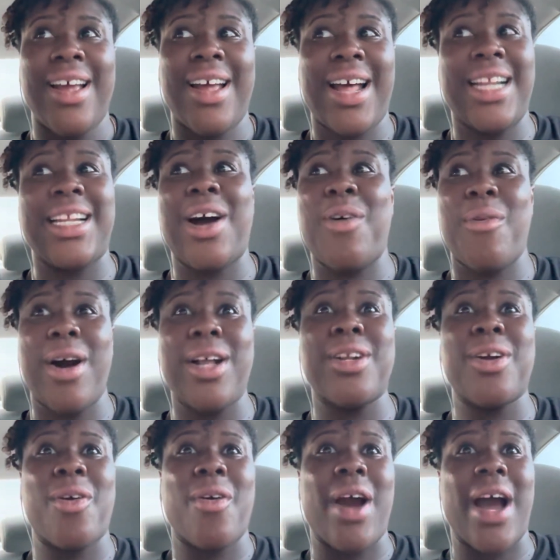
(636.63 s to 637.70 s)
And I want
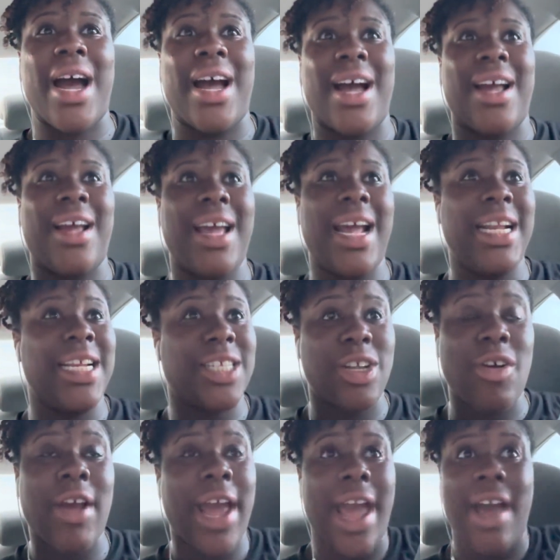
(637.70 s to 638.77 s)
to cry. And it's
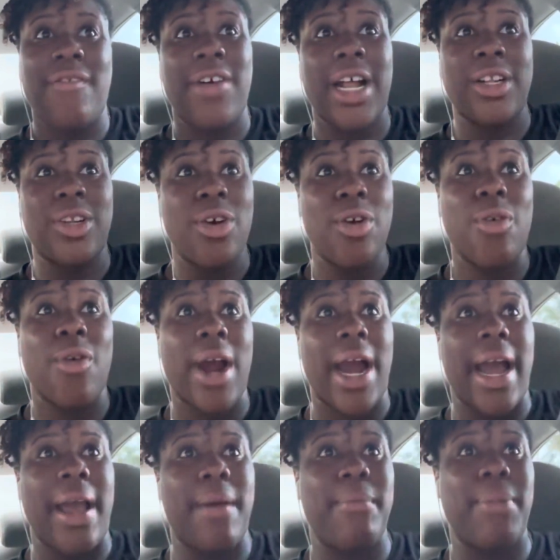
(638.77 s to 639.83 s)
okay if I do
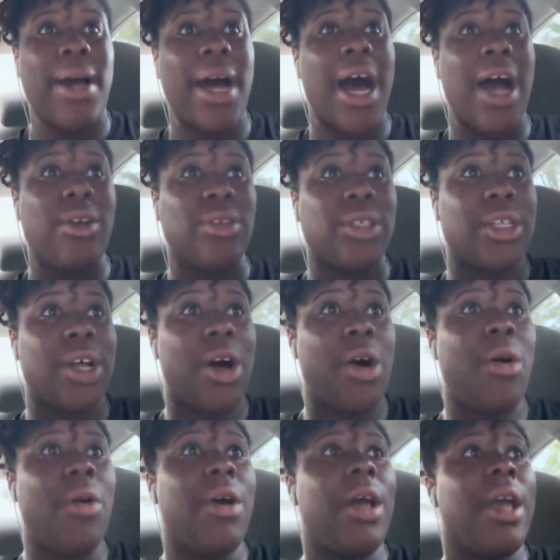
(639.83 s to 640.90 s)
cry. But
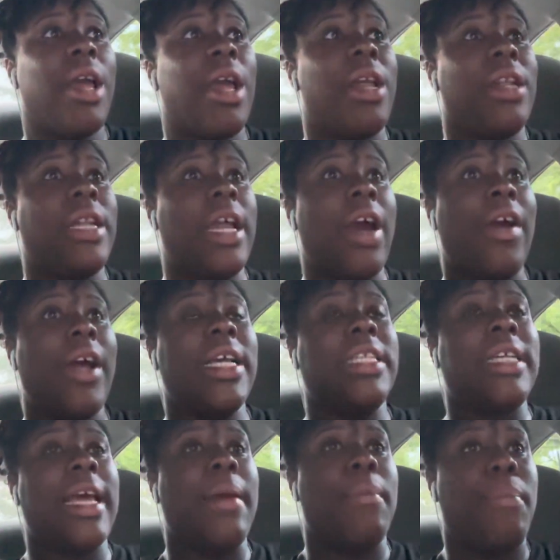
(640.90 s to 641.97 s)
also, there is
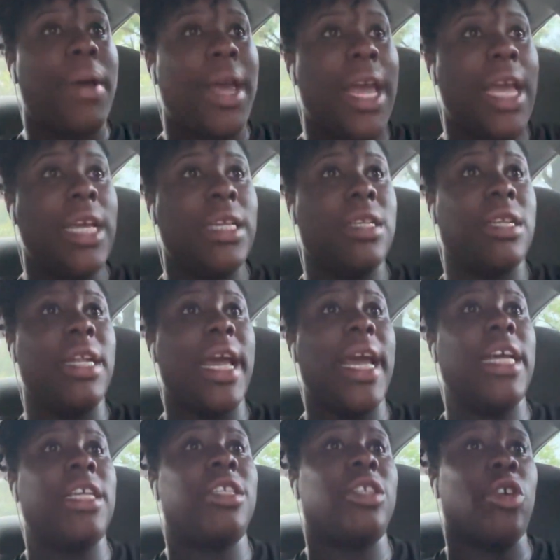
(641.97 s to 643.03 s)
a peace that
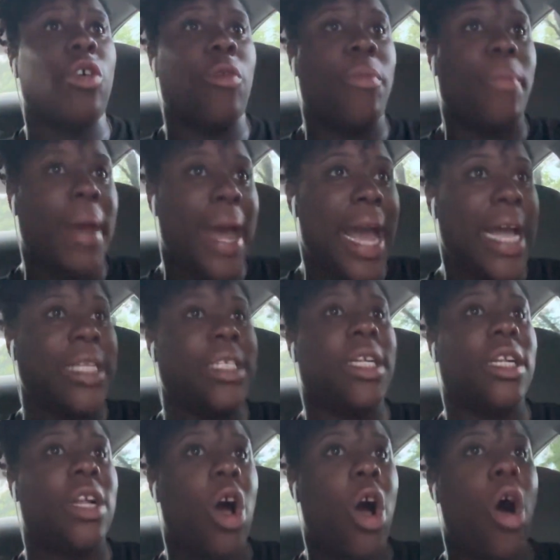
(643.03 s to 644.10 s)
is
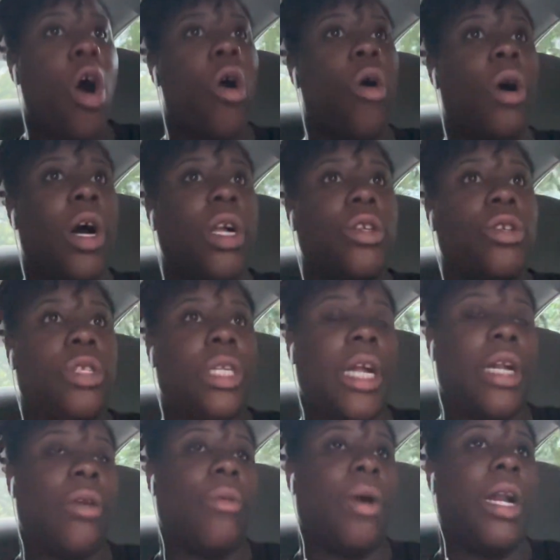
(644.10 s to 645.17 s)
surpassing all
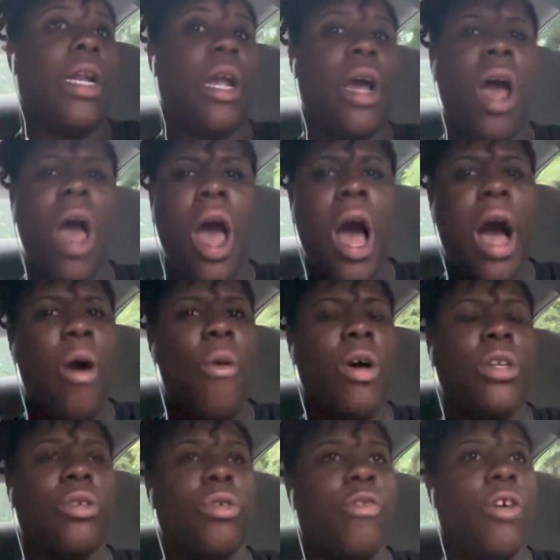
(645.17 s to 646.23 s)
understanding right now. I
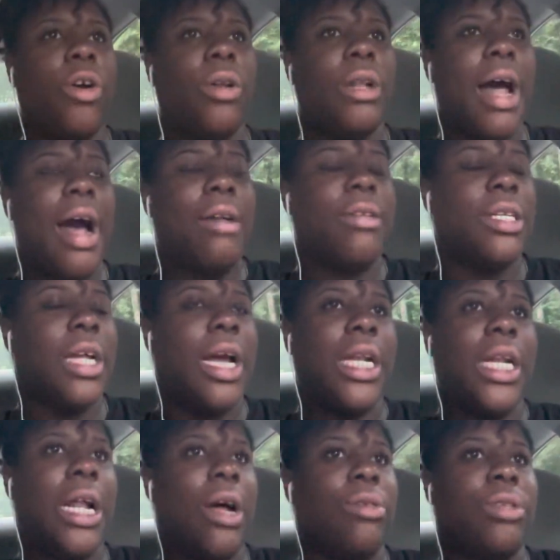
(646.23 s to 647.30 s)
was going to go live tonight,
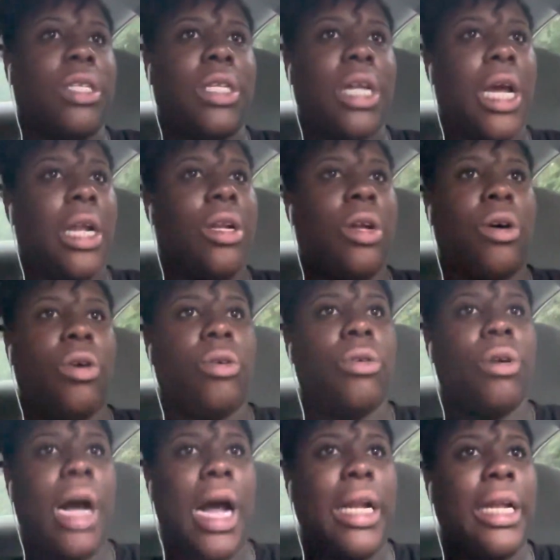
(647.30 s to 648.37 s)
and I was just like, no.
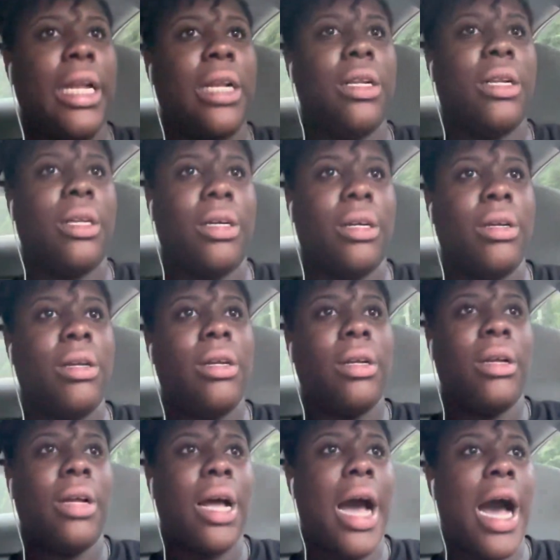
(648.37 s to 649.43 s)
I need to
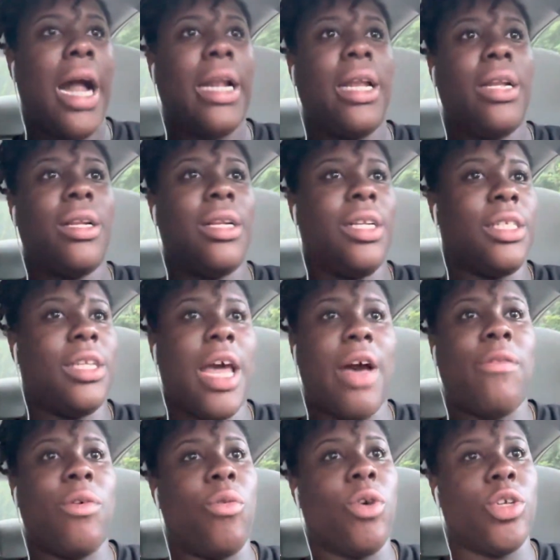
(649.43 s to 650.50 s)
just
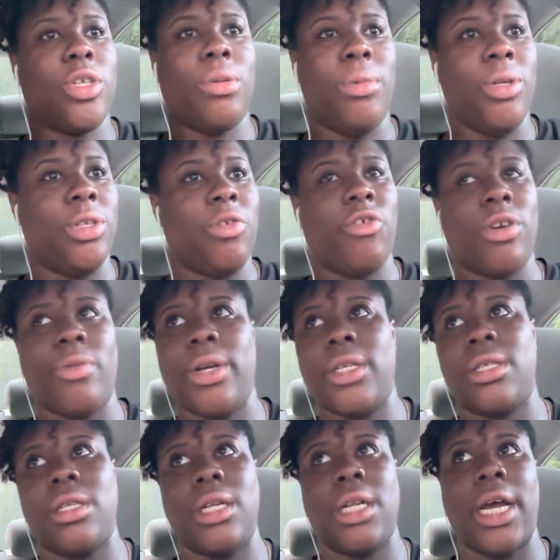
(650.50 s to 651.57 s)
have on worship music for the rest
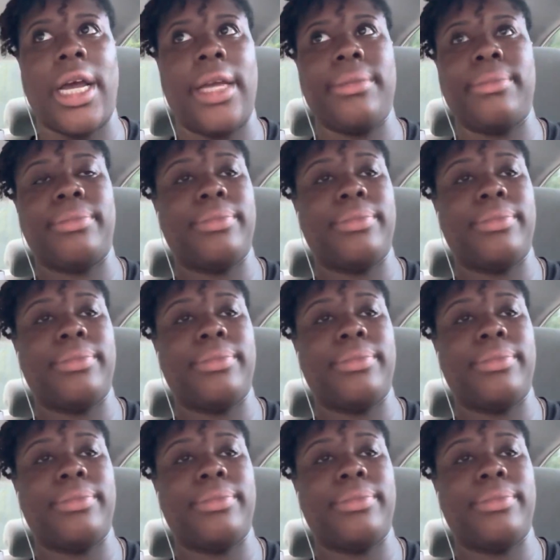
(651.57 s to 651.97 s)
of the night.